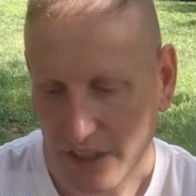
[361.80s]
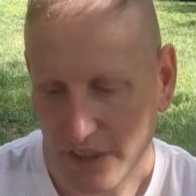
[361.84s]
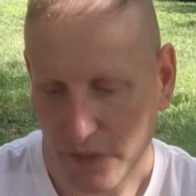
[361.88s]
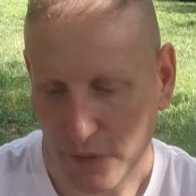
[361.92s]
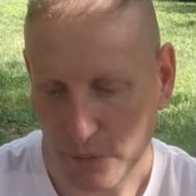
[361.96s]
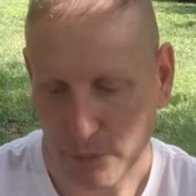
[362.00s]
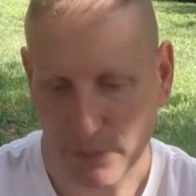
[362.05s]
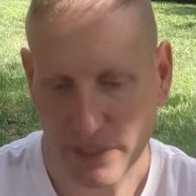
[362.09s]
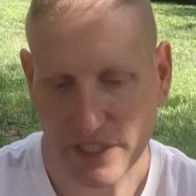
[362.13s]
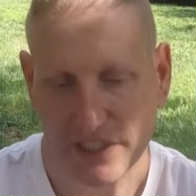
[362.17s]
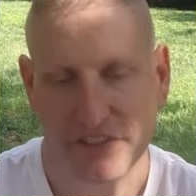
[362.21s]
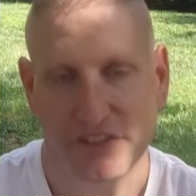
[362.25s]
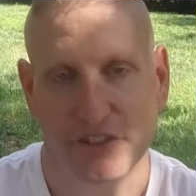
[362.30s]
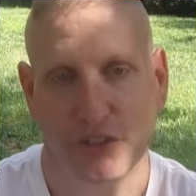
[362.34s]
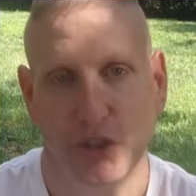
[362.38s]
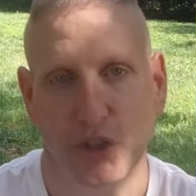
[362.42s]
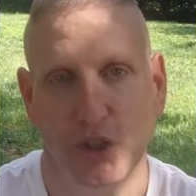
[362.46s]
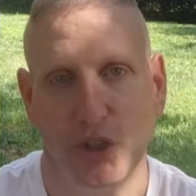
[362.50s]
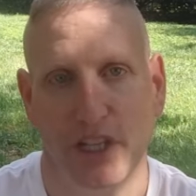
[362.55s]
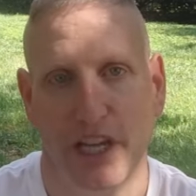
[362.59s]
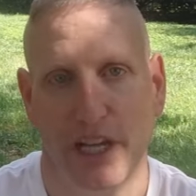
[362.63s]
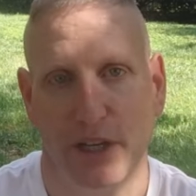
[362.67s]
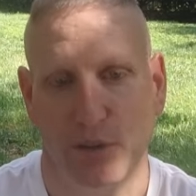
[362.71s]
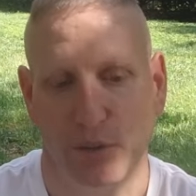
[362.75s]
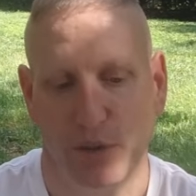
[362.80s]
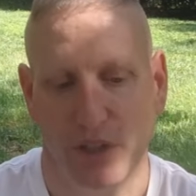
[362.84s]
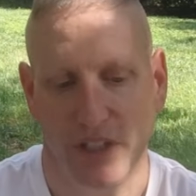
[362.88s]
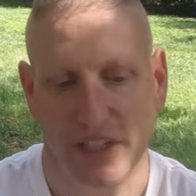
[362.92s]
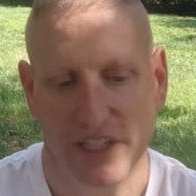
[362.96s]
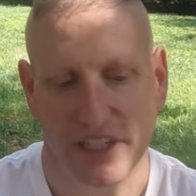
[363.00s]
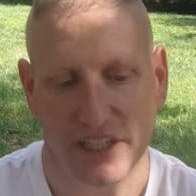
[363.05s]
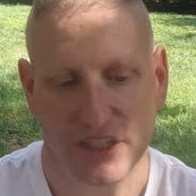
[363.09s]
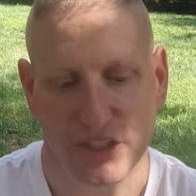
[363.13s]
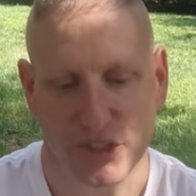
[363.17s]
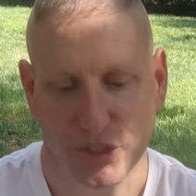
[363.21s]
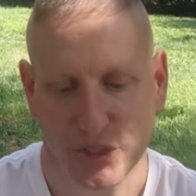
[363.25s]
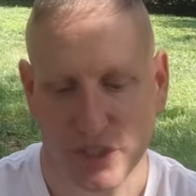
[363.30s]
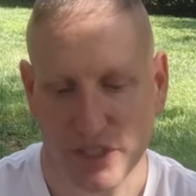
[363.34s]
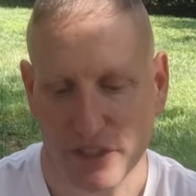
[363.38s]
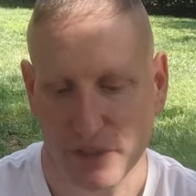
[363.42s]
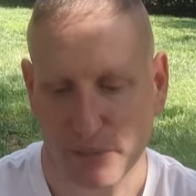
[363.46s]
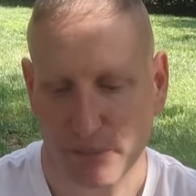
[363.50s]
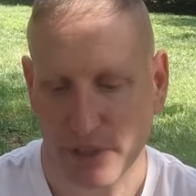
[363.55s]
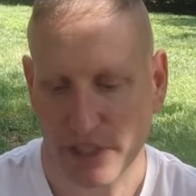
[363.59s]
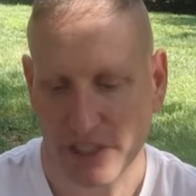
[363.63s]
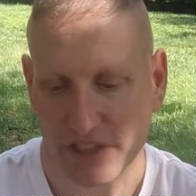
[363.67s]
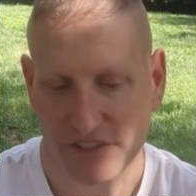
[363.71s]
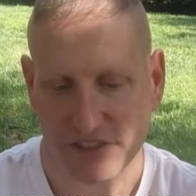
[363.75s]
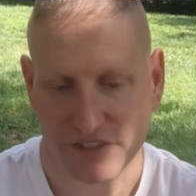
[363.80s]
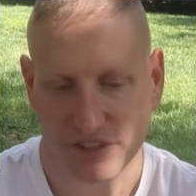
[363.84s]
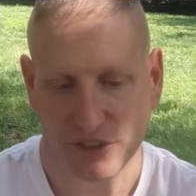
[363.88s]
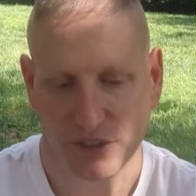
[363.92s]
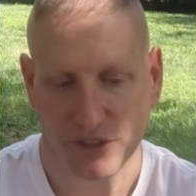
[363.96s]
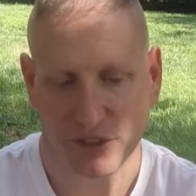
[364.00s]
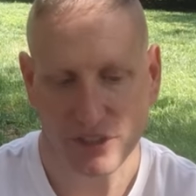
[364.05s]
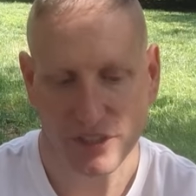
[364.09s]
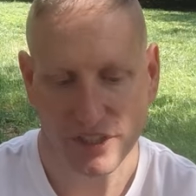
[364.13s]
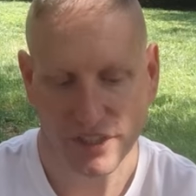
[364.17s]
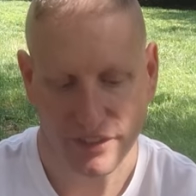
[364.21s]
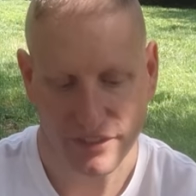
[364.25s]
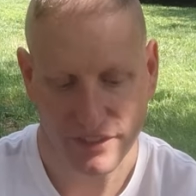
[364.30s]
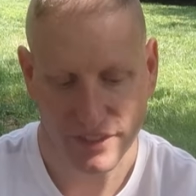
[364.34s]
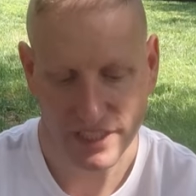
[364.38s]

The midsole, I really enjoy the midsole.